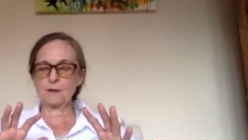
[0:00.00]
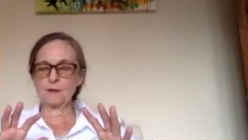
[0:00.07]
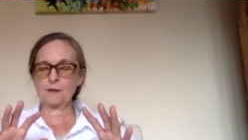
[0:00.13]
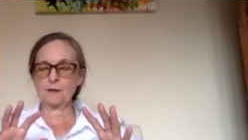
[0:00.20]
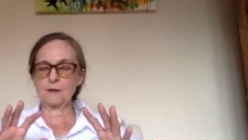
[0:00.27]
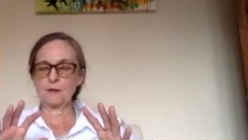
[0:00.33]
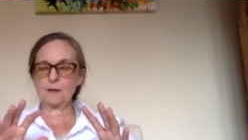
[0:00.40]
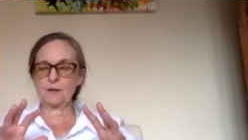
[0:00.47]

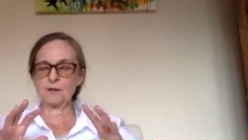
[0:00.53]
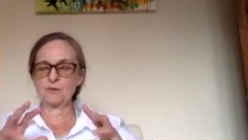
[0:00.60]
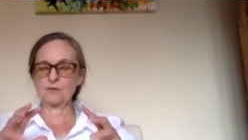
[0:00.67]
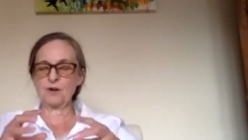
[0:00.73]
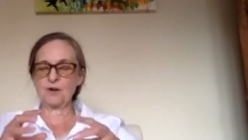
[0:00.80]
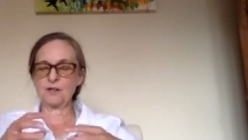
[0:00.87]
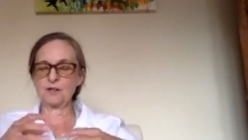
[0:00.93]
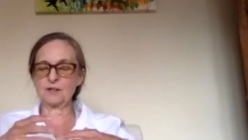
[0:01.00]
And
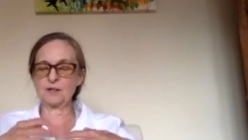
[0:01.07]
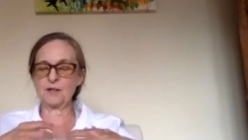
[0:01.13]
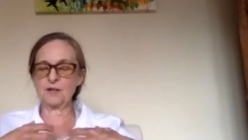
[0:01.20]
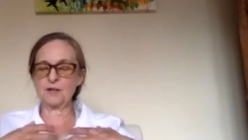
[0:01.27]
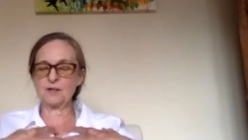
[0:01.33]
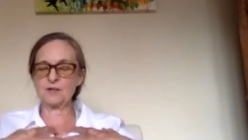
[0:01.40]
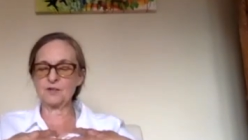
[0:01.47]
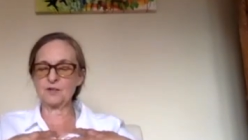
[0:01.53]

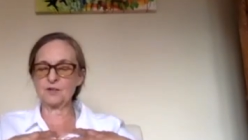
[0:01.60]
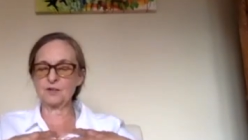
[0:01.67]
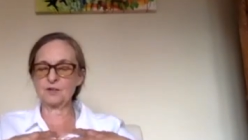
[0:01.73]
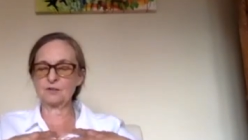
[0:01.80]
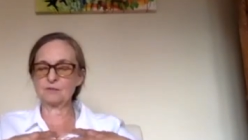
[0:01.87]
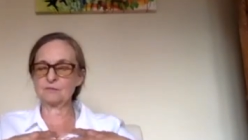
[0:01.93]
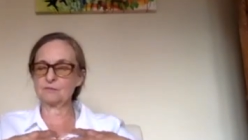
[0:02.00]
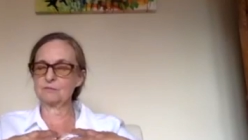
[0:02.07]
recognize that,
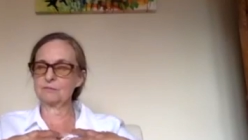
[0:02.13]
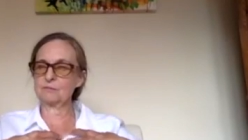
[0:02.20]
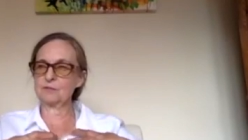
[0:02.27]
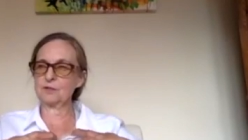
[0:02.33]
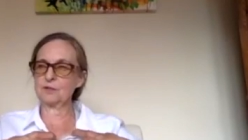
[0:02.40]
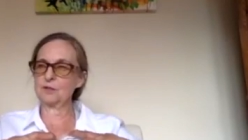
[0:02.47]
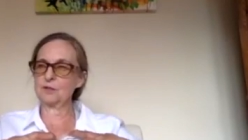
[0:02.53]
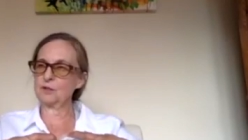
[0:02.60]

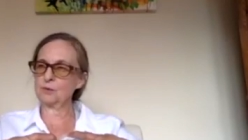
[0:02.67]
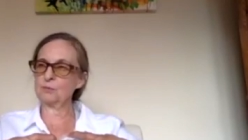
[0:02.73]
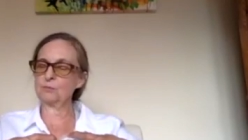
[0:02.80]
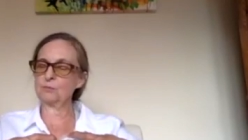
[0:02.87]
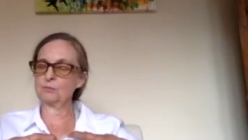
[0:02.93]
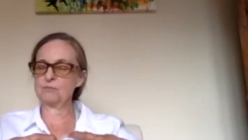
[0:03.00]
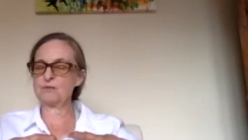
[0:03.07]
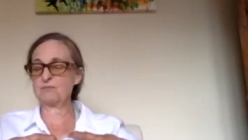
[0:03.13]

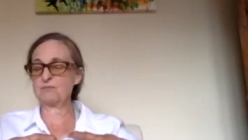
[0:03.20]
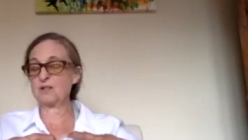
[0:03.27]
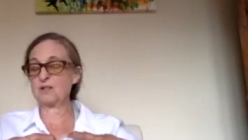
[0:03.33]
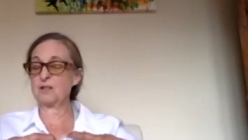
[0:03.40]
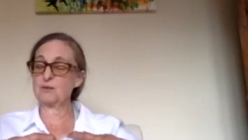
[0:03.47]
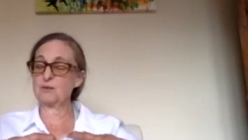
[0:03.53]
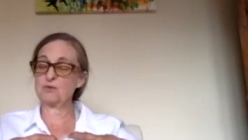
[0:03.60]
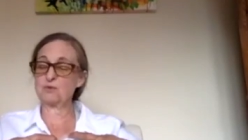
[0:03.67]

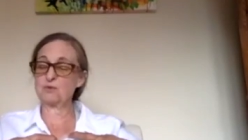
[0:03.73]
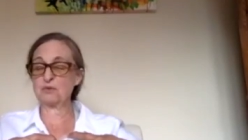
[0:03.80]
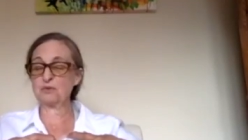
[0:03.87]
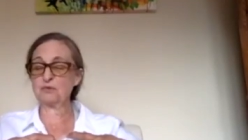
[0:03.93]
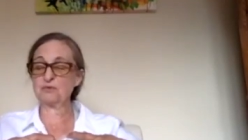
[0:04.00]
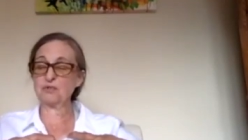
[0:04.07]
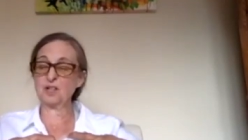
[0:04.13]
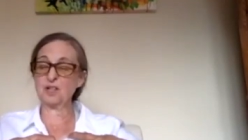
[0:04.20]
sometimes we all
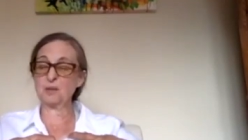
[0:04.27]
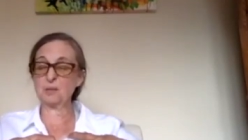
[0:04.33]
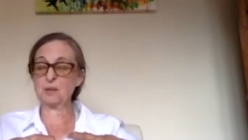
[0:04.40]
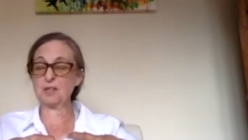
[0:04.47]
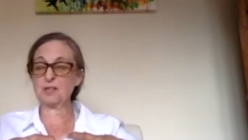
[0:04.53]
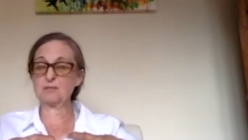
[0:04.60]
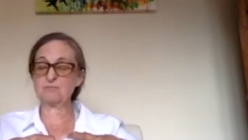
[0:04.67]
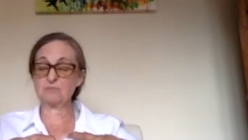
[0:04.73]
feel a
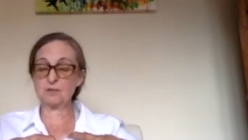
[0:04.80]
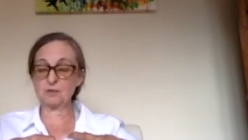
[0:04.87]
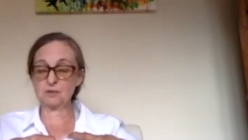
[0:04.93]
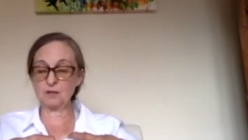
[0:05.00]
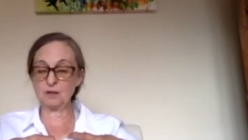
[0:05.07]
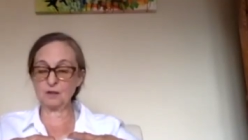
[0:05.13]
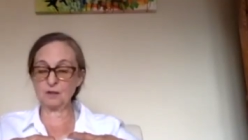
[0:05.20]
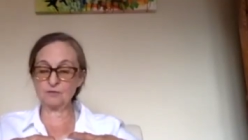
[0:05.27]
bit
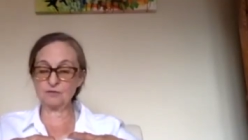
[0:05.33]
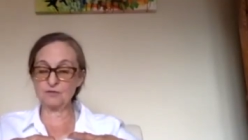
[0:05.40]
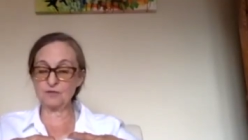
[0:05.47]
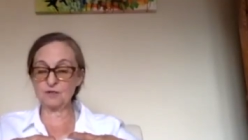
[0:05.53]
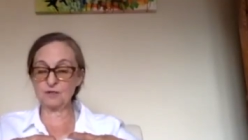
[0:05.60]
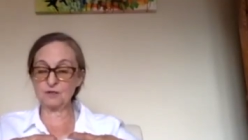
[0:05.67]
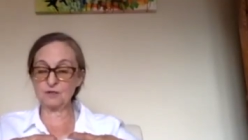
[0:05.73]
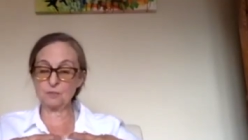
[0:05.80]
unloved
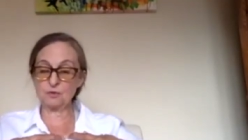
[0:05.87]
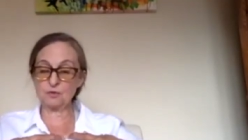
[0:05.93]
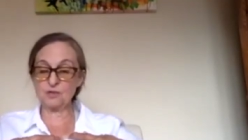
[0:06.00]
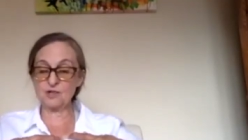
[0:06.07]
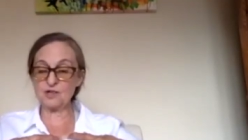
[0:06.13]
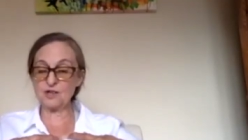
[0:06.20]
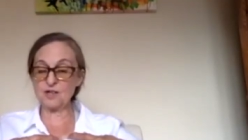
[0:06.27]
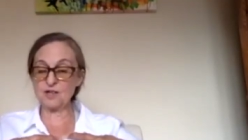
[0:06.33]
and
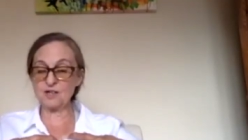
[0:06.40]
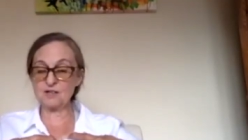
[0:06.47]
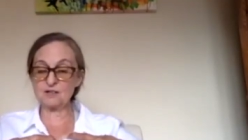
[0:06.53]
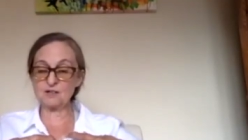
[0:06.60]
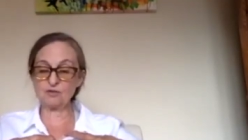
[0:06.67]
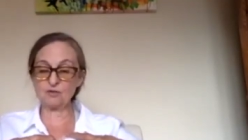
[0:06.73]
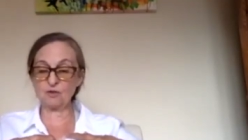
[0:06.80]
unappreciated and not